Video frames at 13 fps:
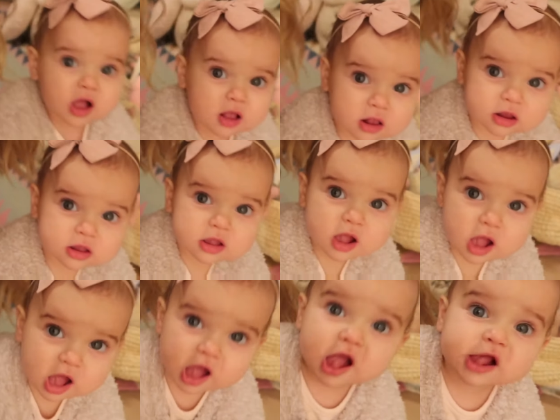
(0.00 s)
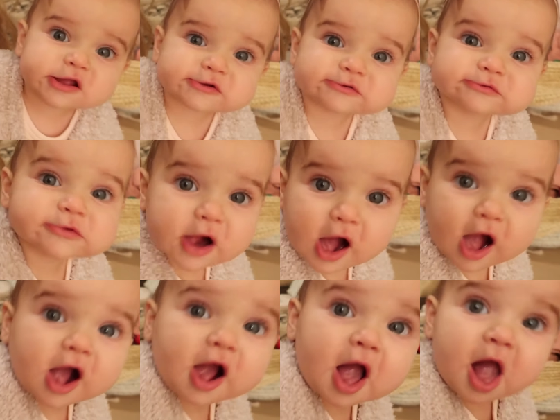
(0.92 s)
me paint my toenails.
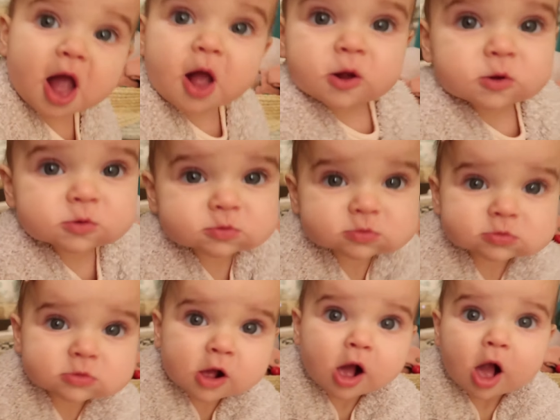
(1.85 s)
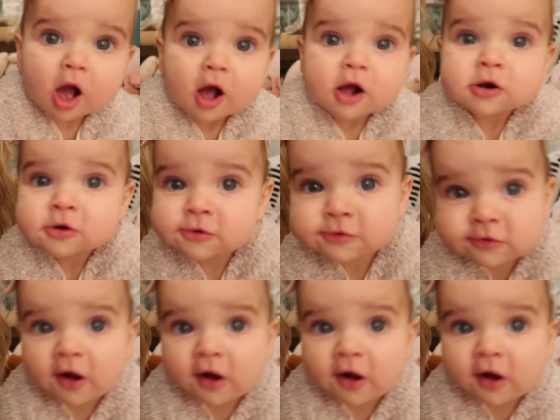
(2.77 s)
Good job, baby.